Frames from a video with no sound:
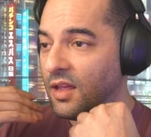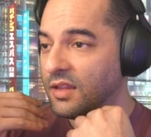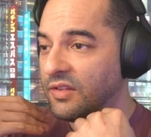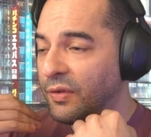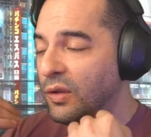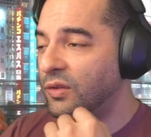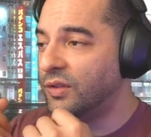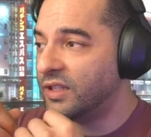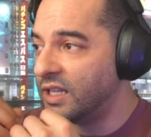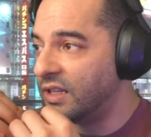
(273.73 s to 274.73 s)
The
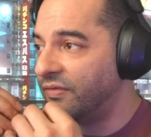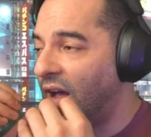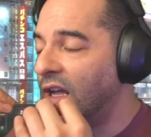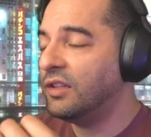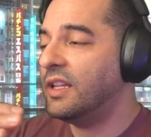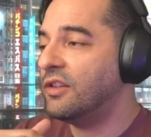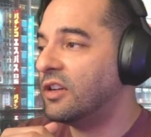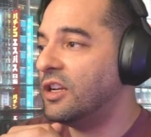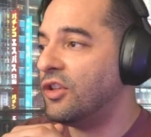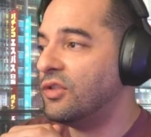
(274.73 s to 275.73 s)
file that you're
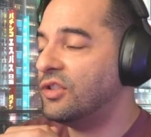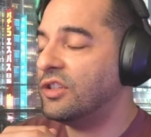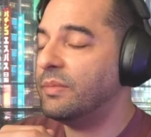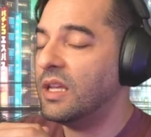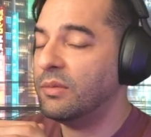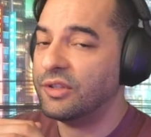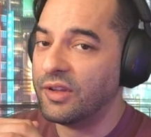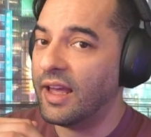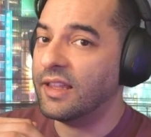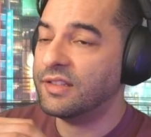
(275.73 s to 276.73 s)
going to use to be able to
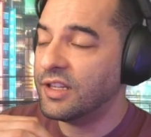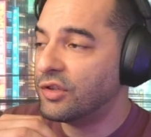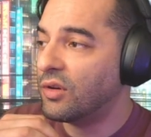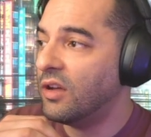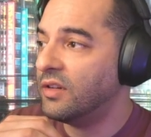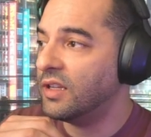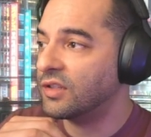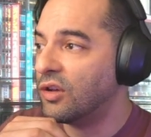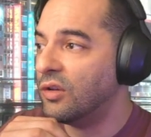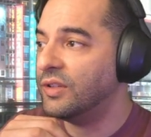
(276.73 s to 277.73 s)
add Citron is
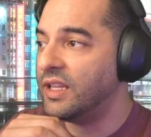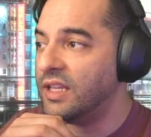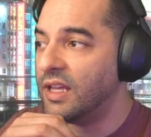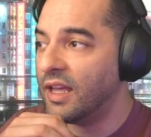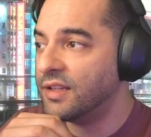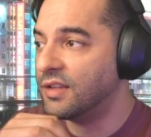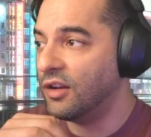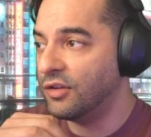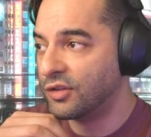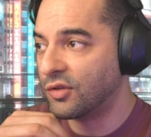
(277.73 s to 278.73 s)
called
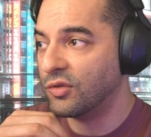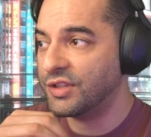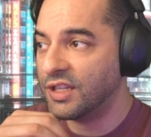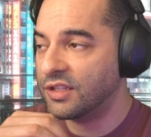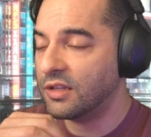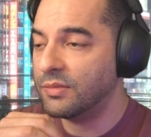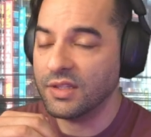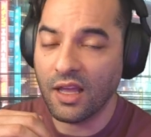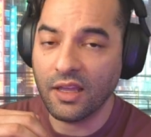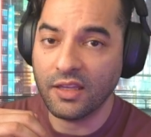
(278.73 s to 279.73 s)

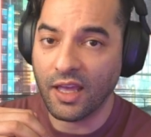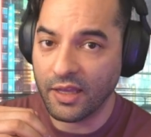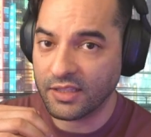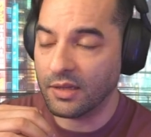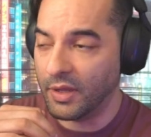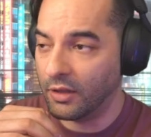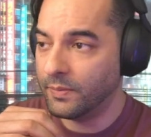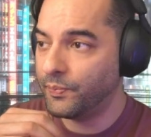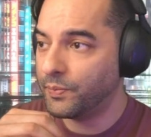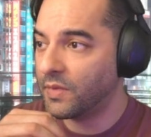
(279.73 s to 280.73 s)
es_systems.xml.
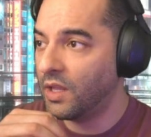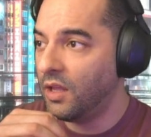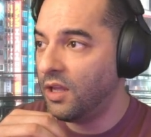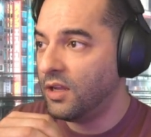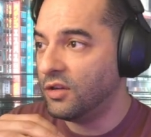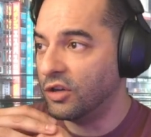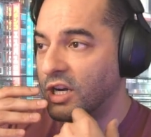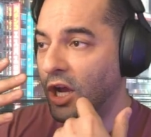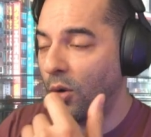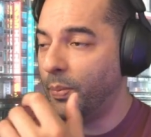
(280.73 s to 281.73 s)
You're going
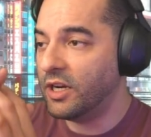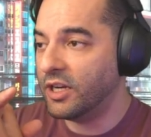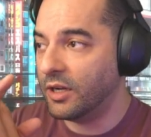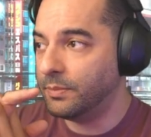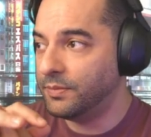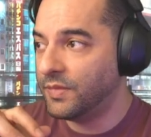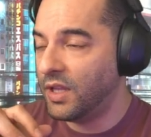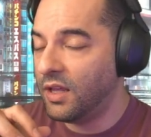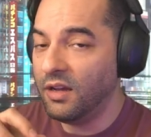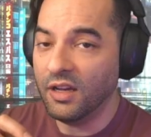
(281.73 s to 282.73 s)
to open it up.
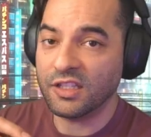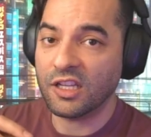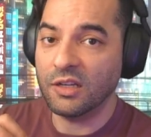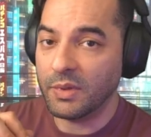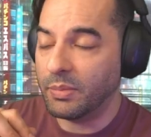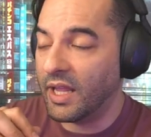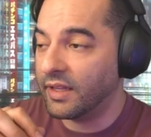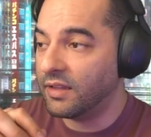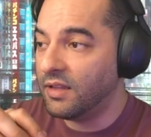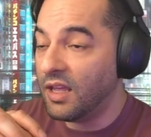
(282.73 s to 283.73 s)
That's going to be
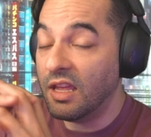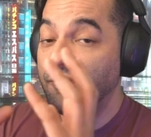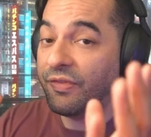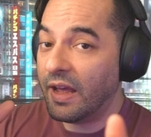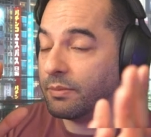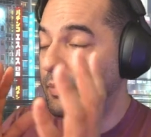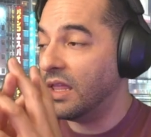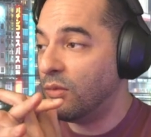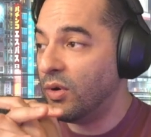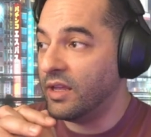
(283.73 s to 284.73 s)
blank. In fact, by
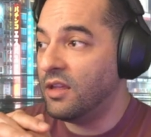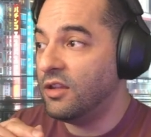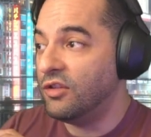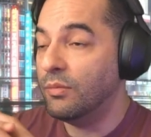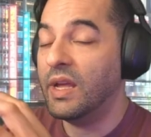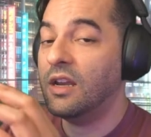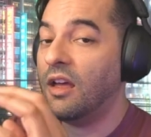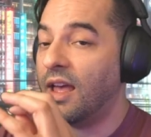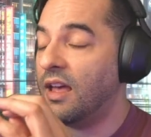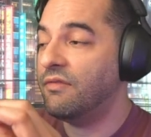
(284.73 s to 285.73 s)
the way, you may
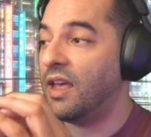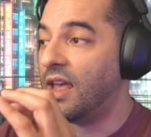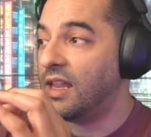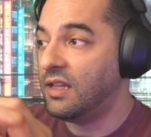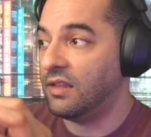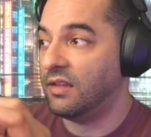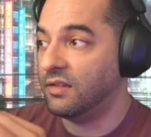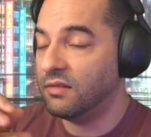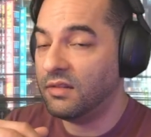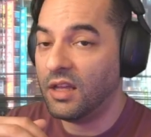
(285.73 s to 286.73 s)
not have
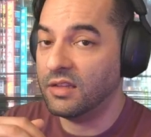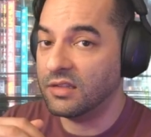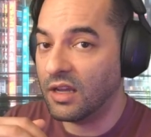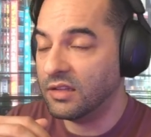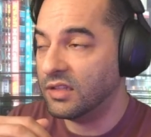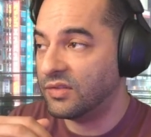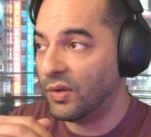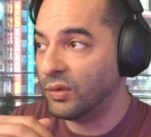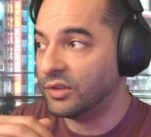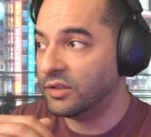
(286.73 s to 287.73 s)
anything inside this
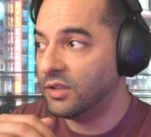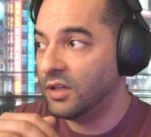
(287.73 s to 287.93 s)
folder.